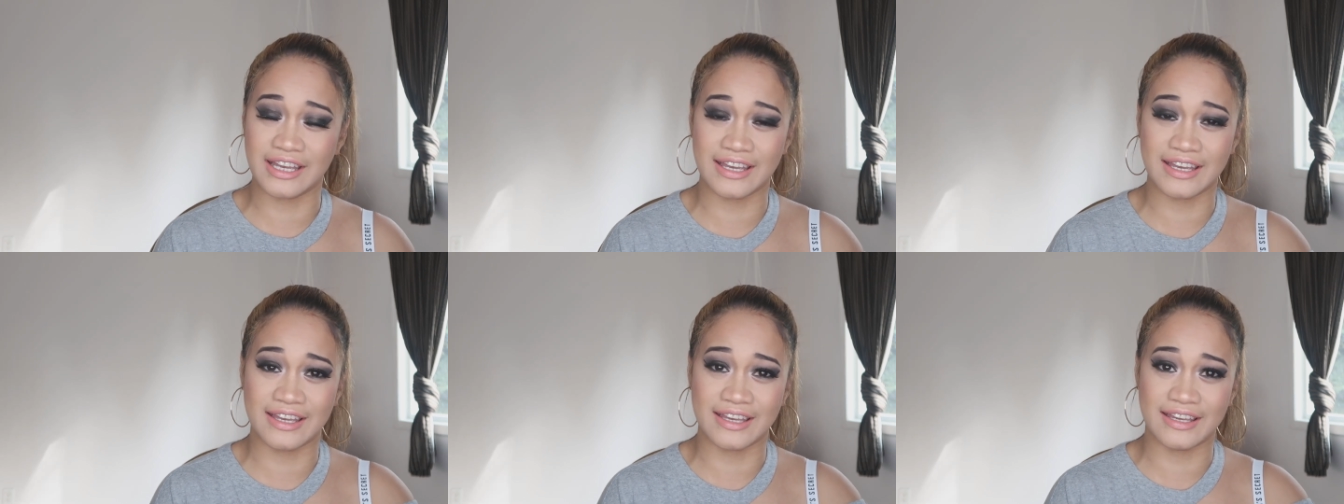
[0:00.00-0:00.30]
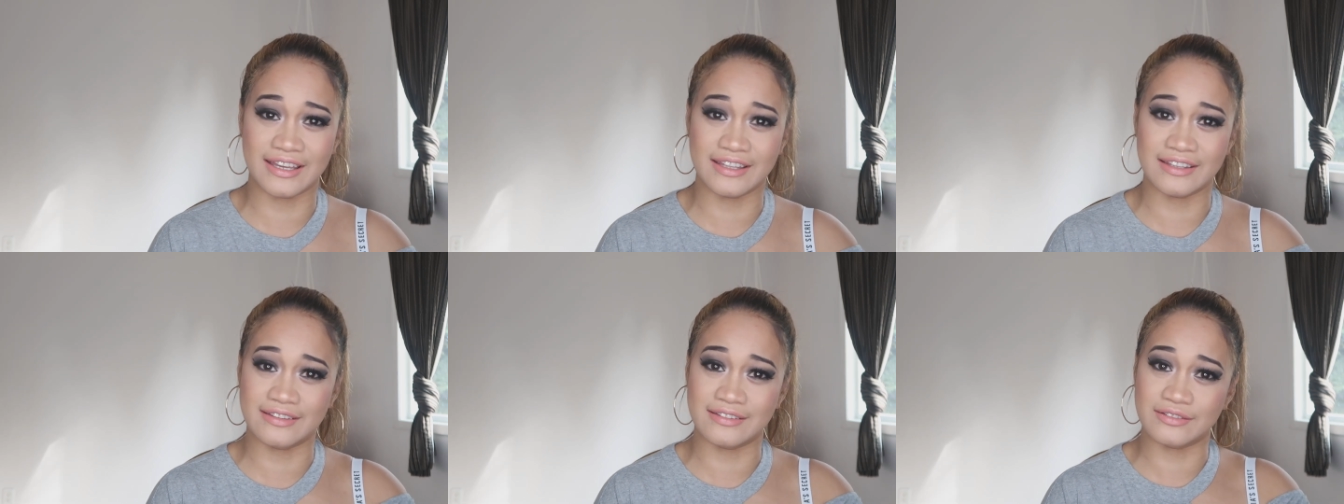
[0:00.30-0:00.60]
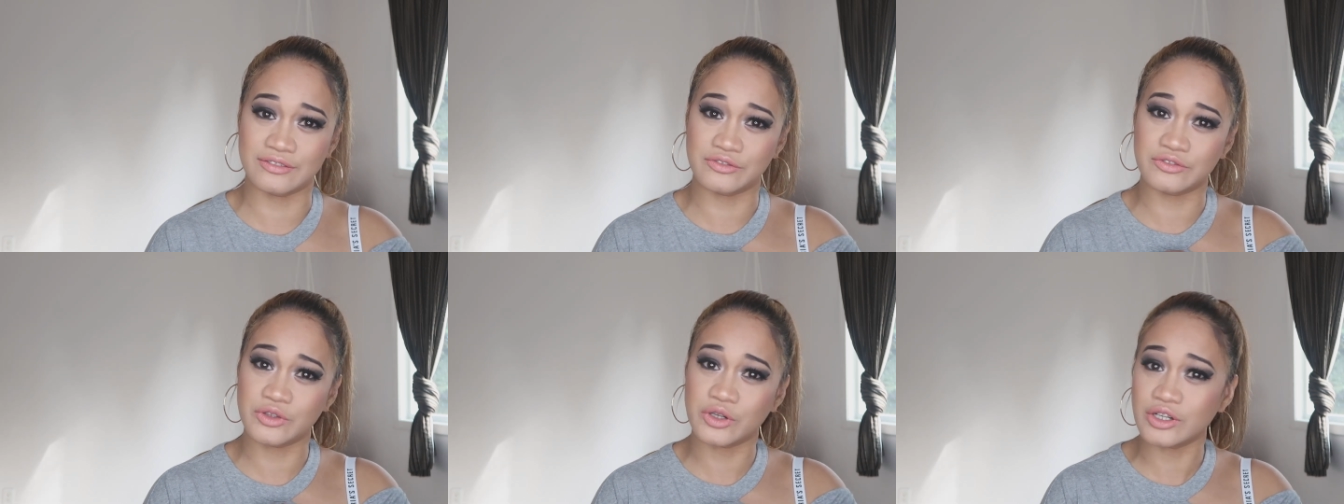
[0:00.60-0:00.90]

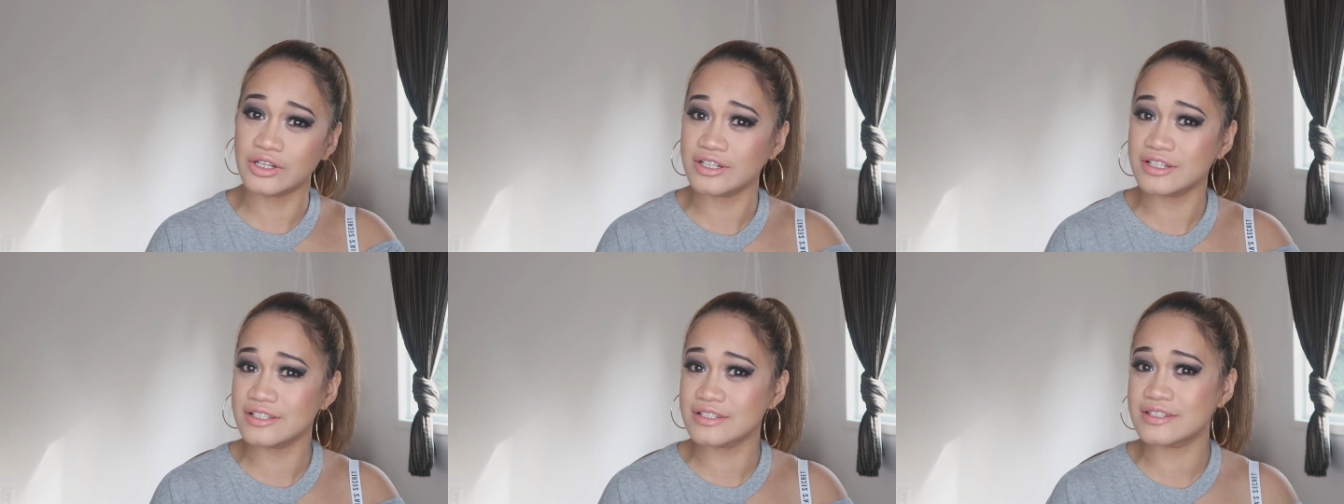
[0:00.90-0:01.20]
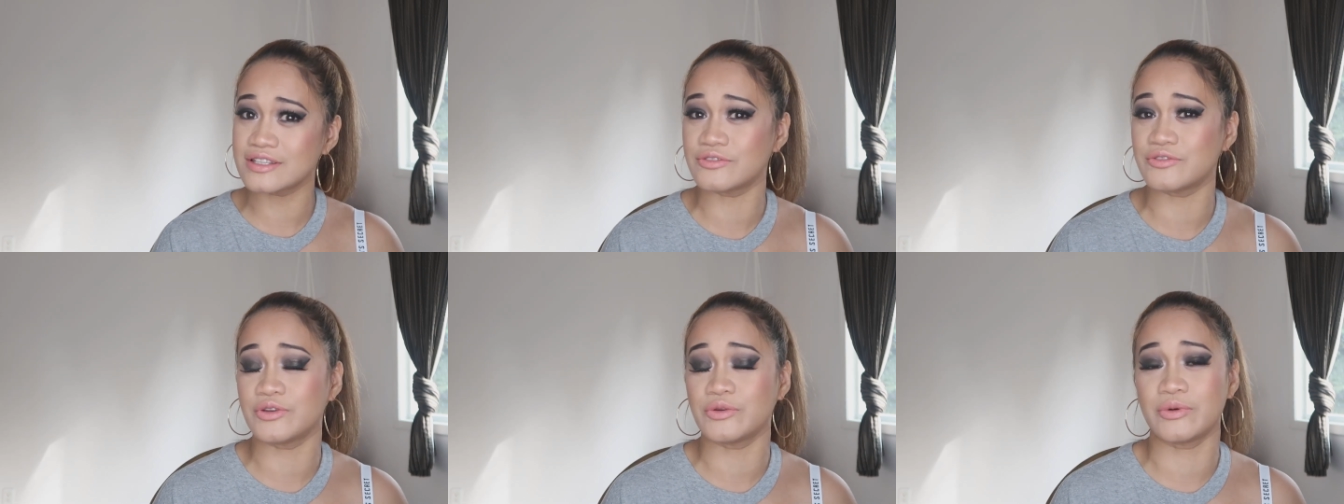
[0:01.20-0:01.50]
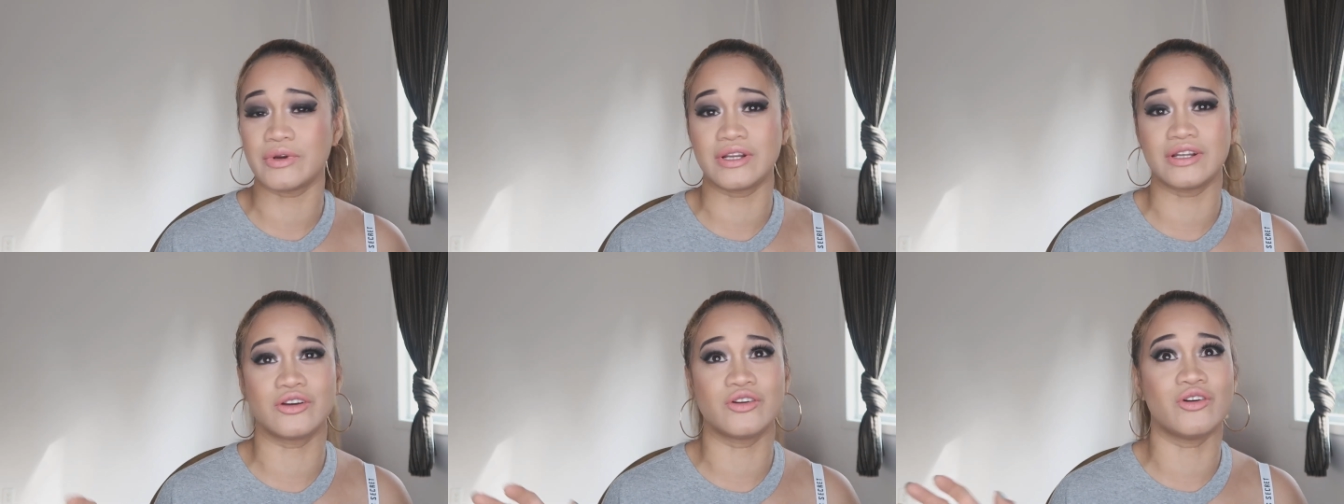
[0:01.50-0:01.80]
And of course, if
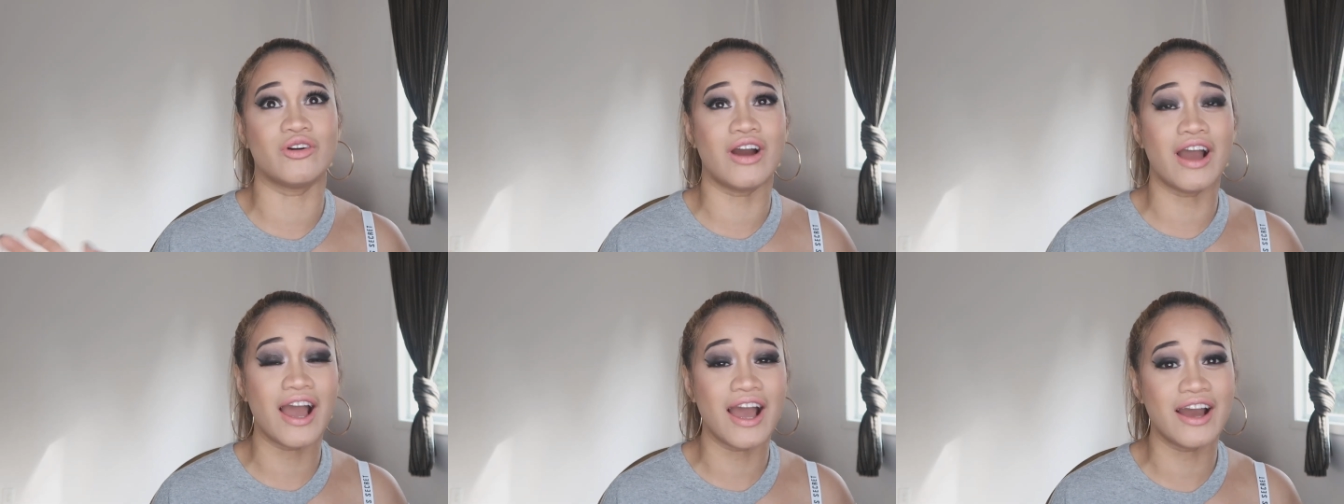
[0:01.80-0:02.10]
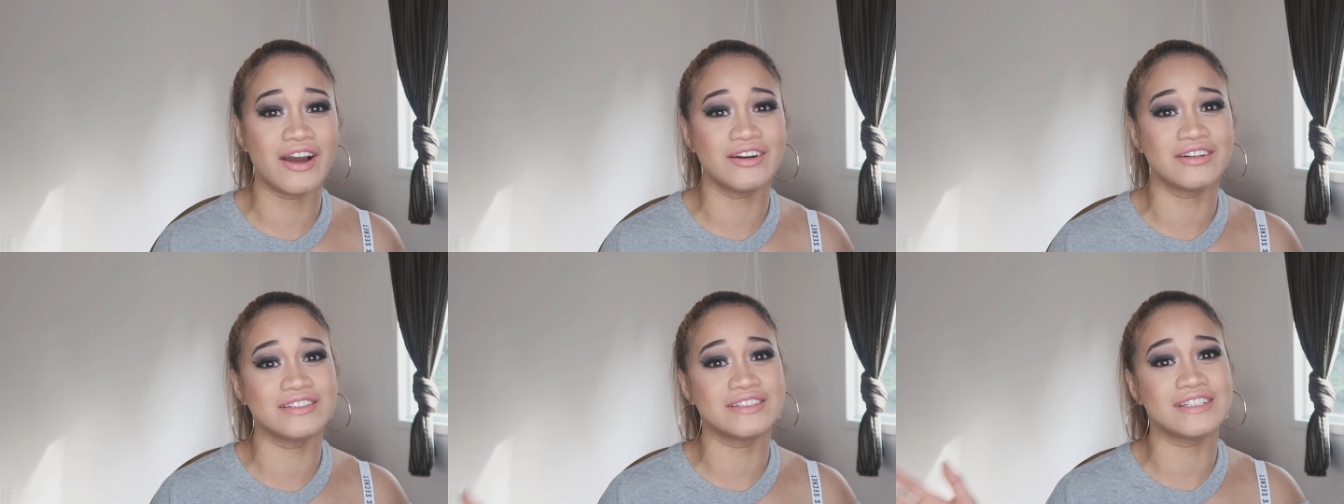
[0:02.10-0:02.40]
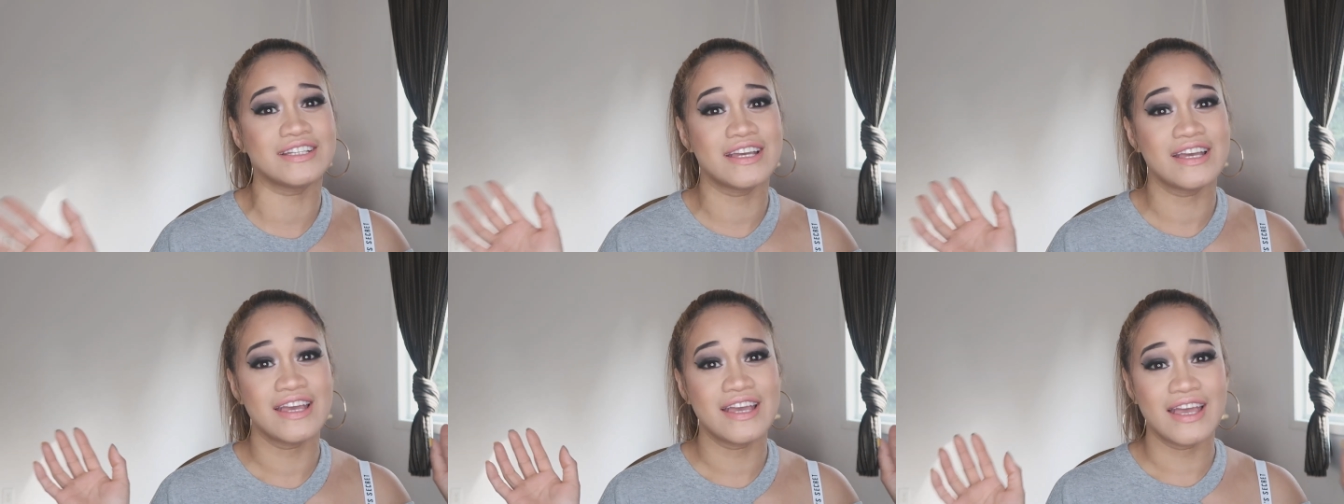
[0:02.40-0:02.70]
you want to go
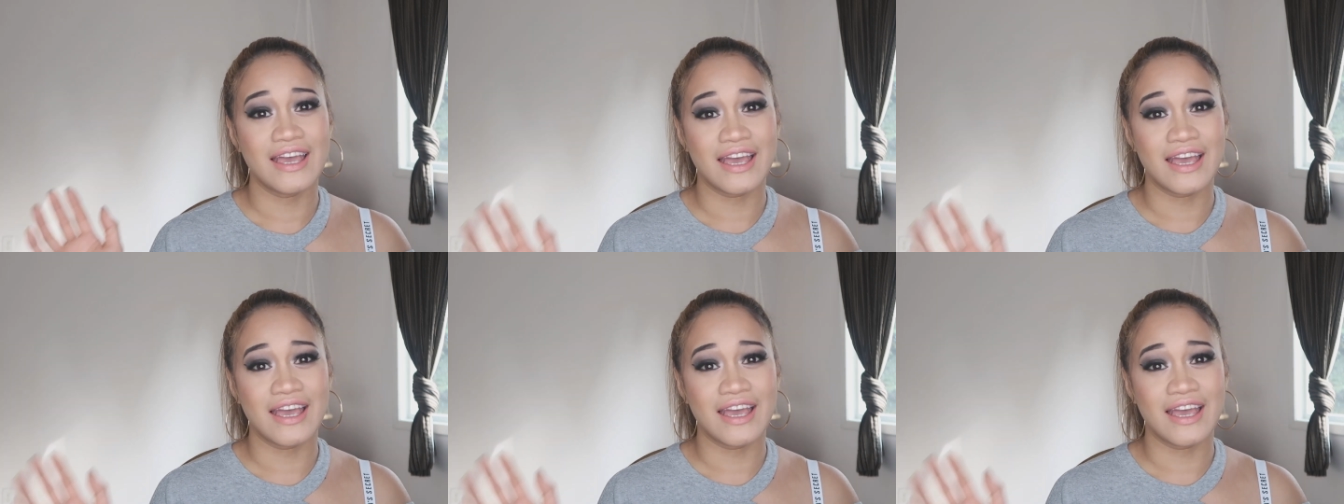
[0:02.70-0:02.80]
out,